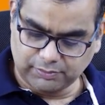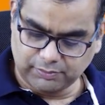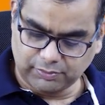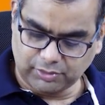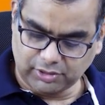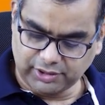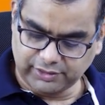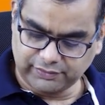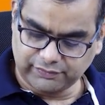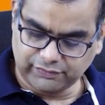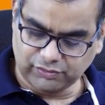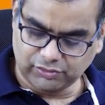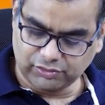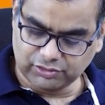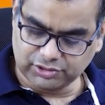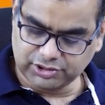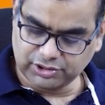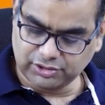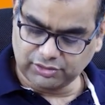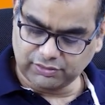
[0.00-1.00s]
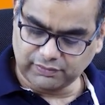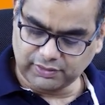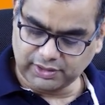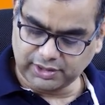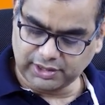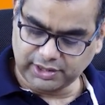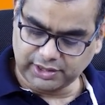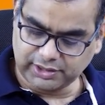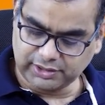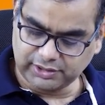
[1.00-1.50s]

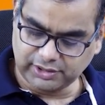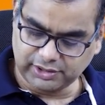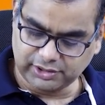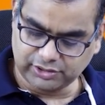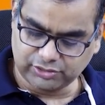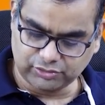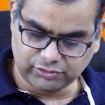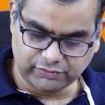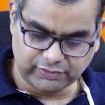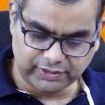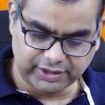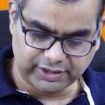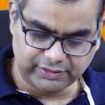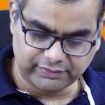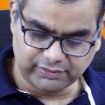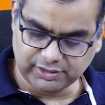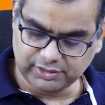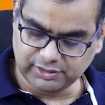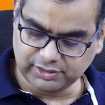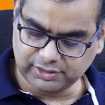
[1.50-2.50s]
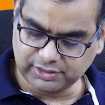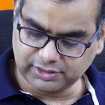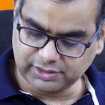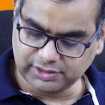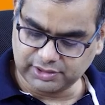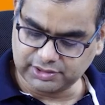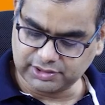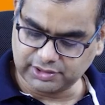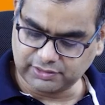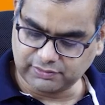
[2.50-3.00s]
0.4019 into 21
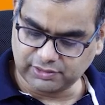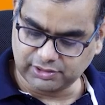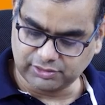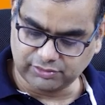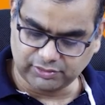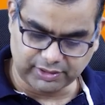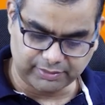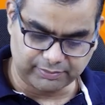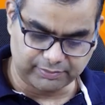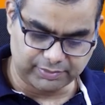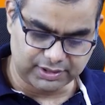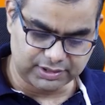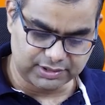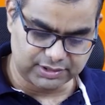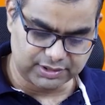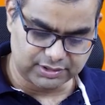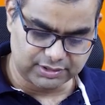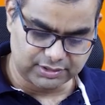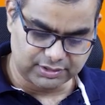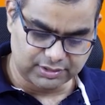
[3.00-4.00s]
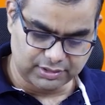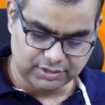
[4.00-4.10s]
is equal to M plus,